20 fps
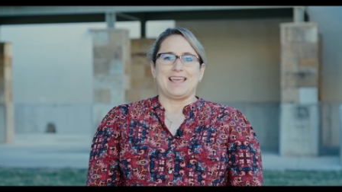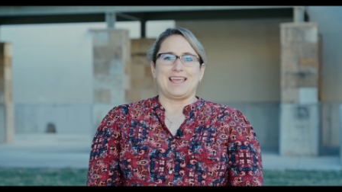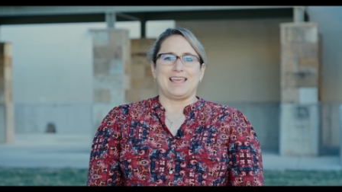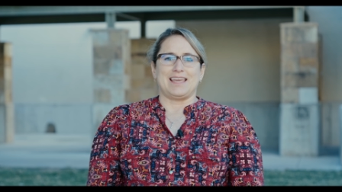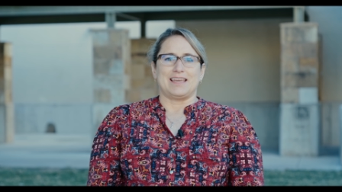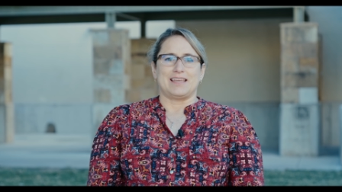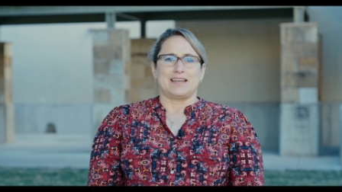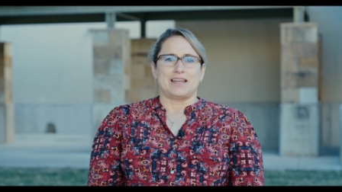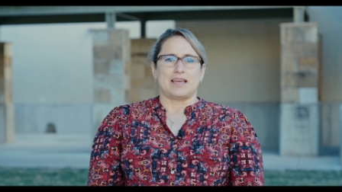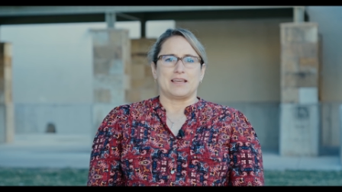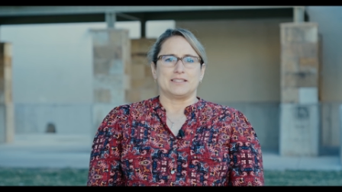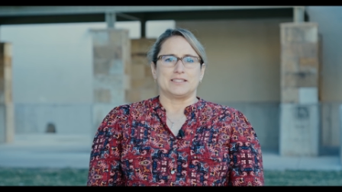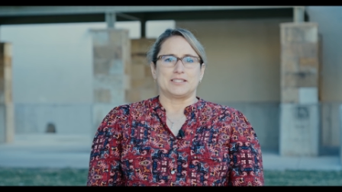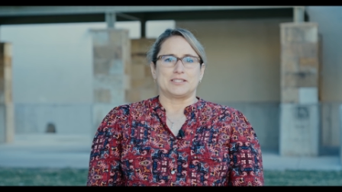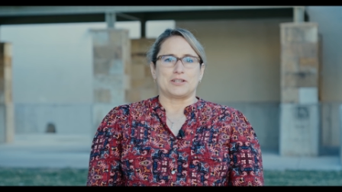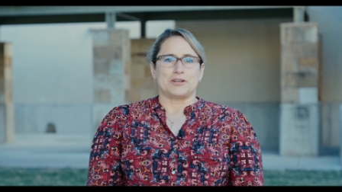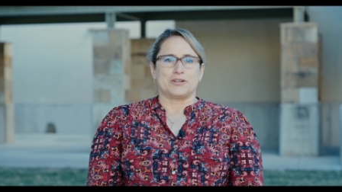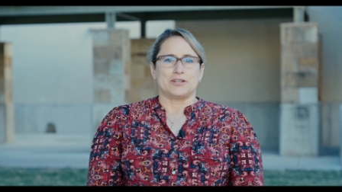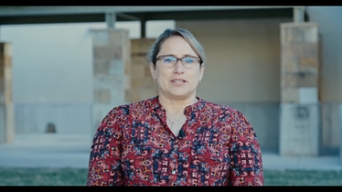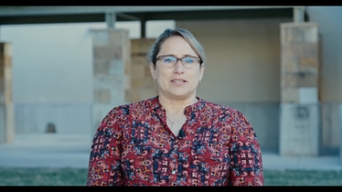and I
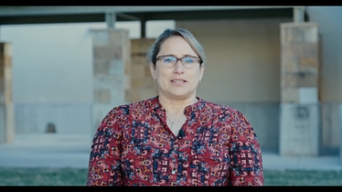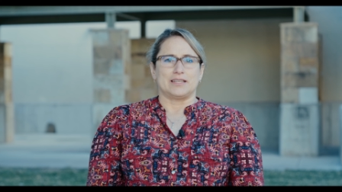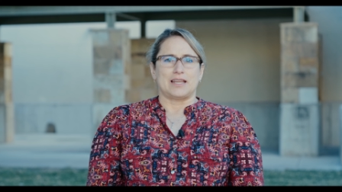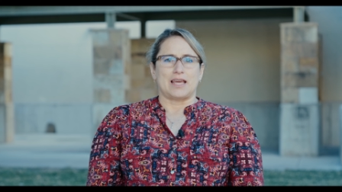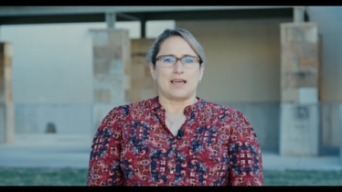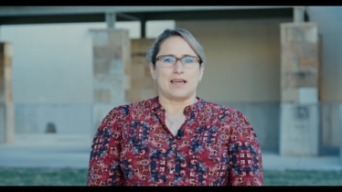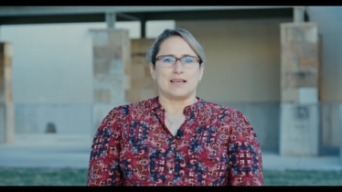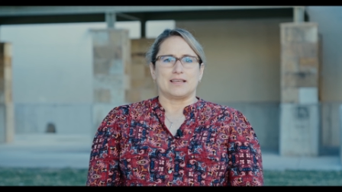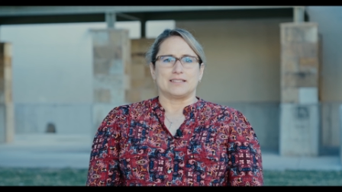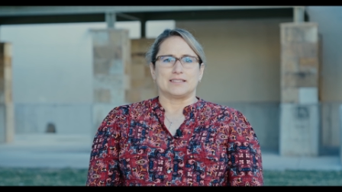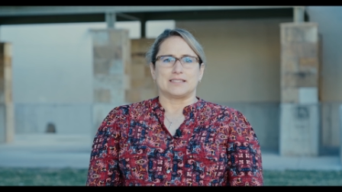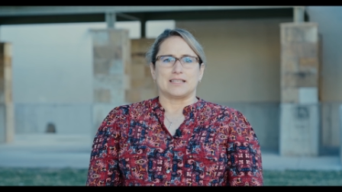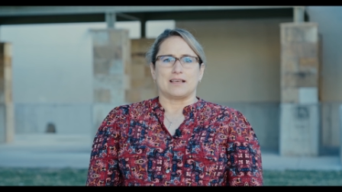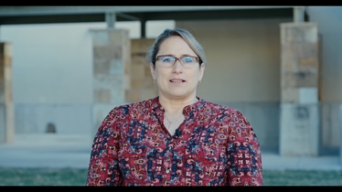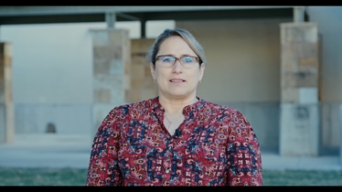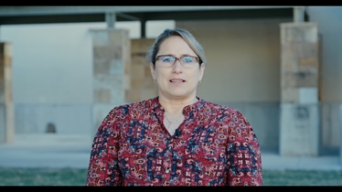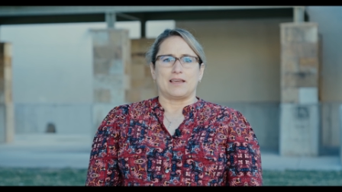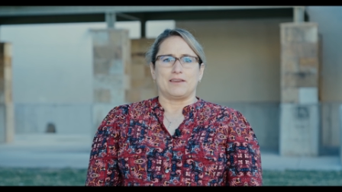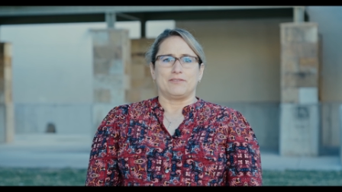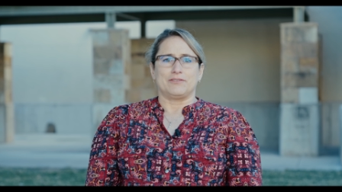started as
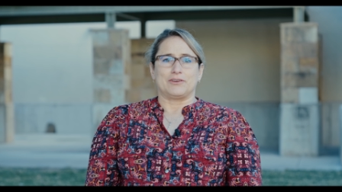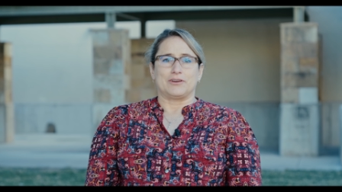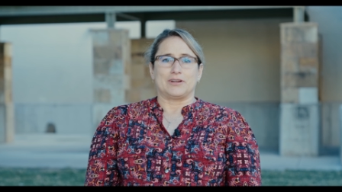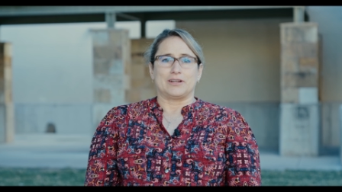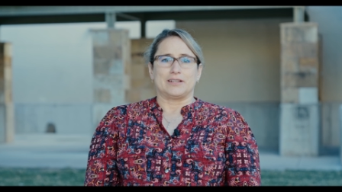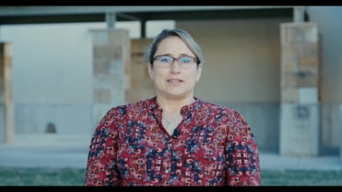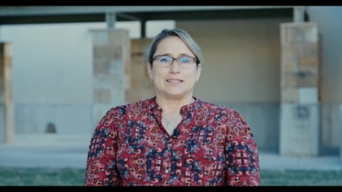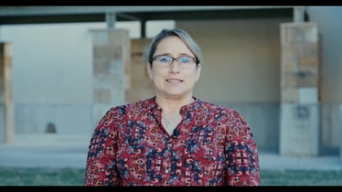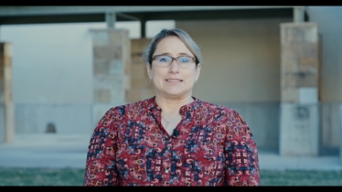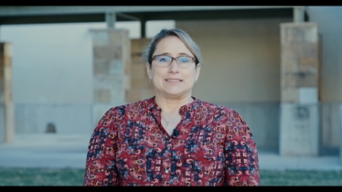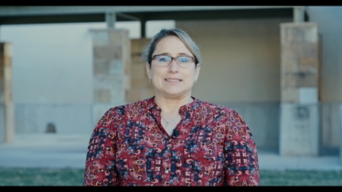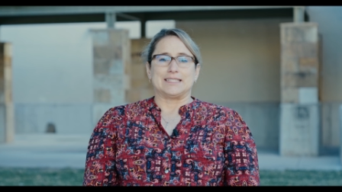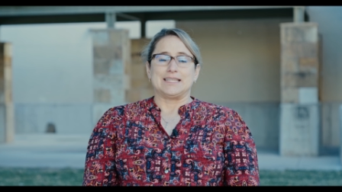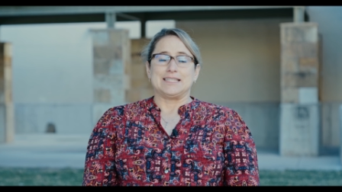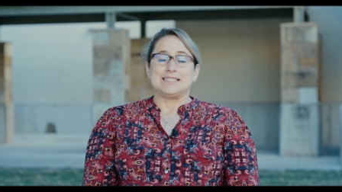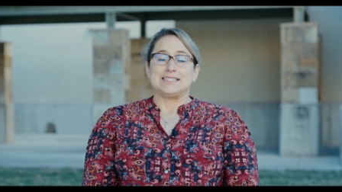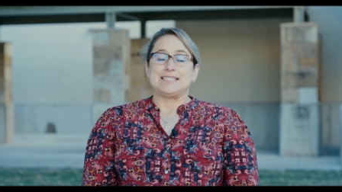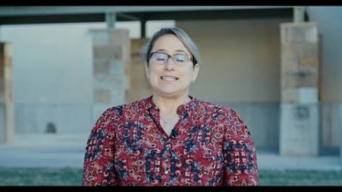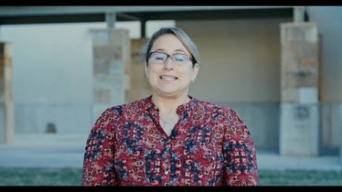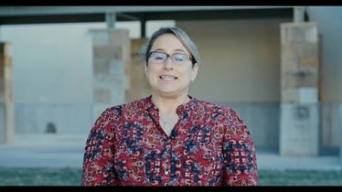a lifeguard in
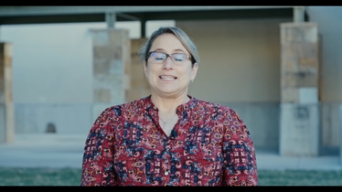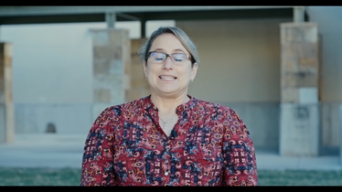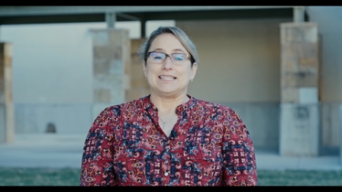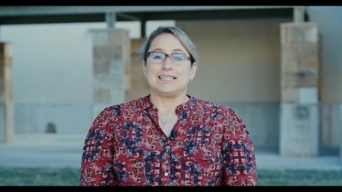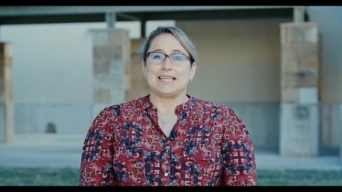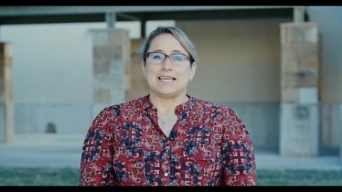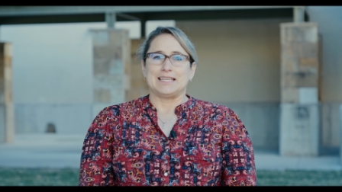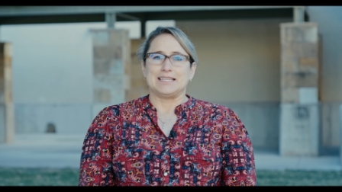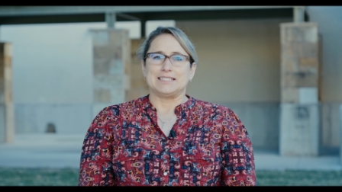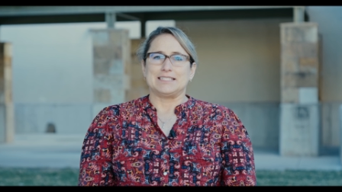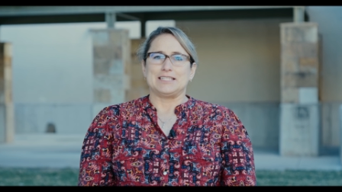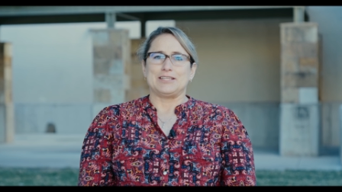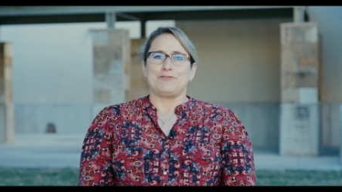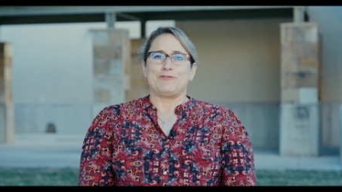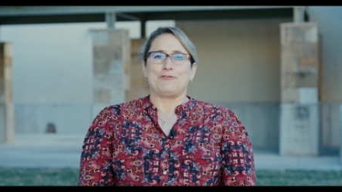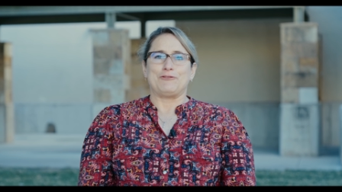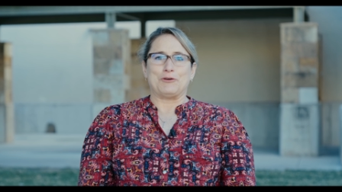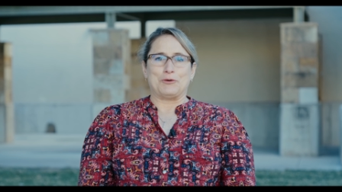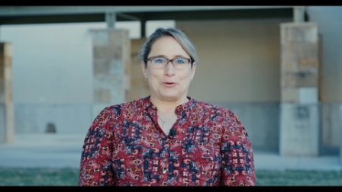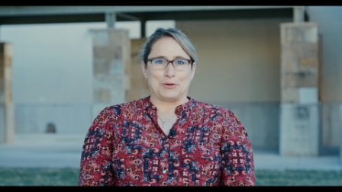
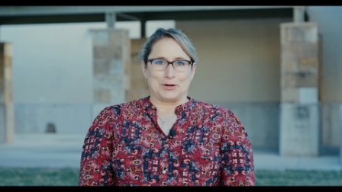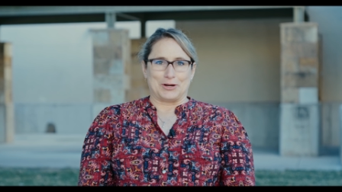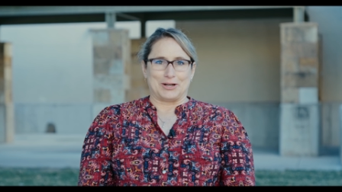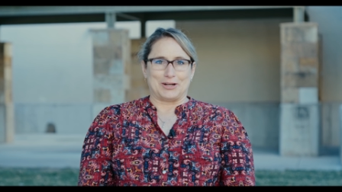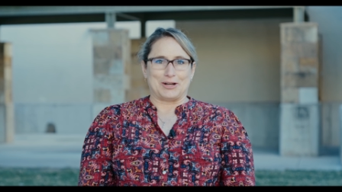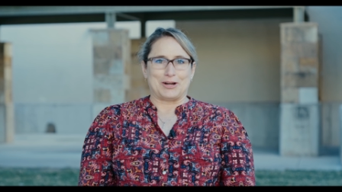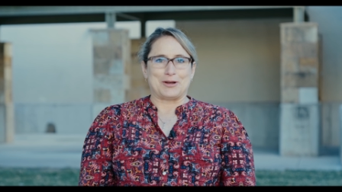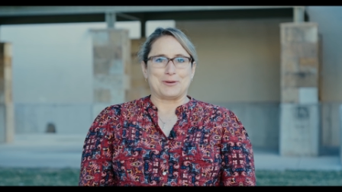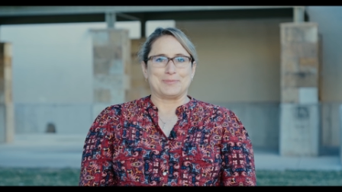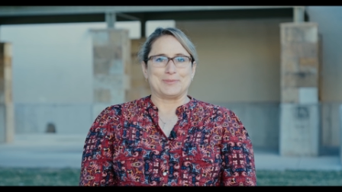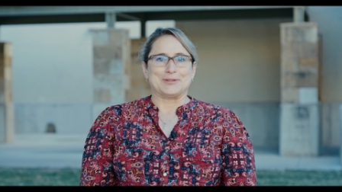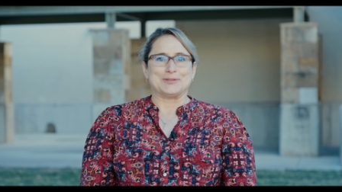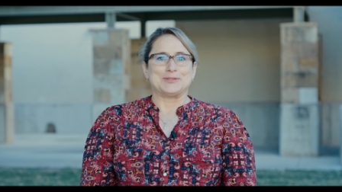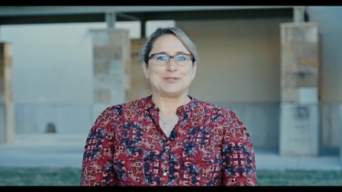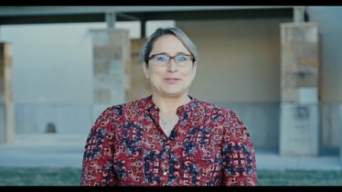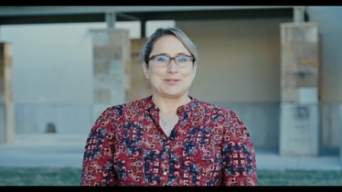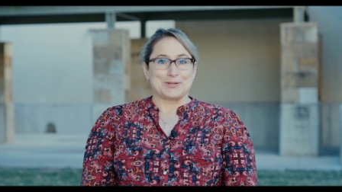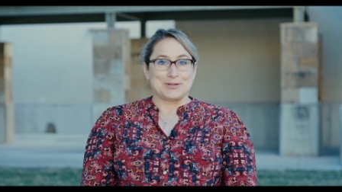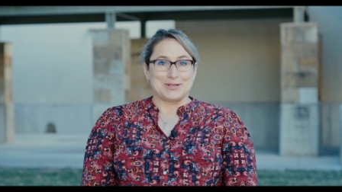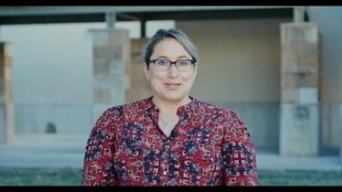1994,
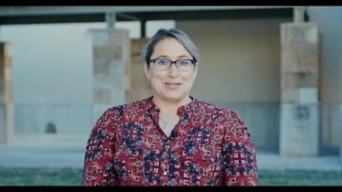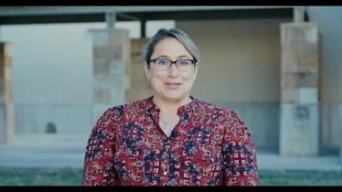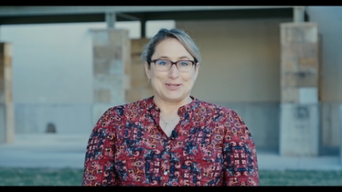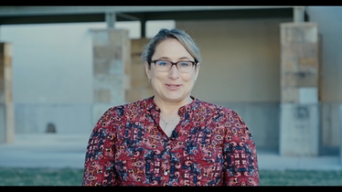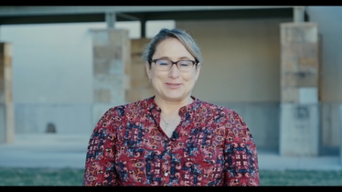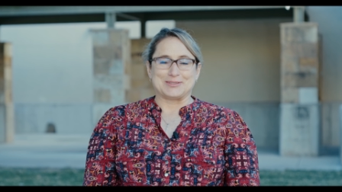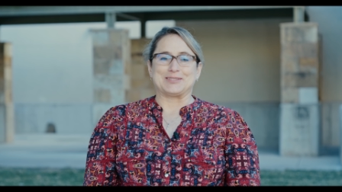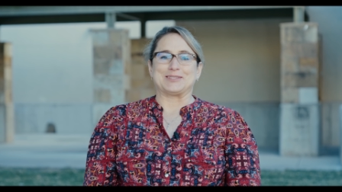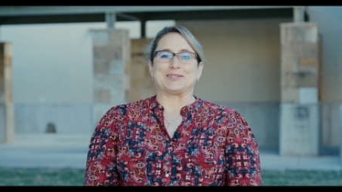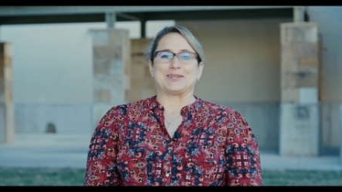almost 30 years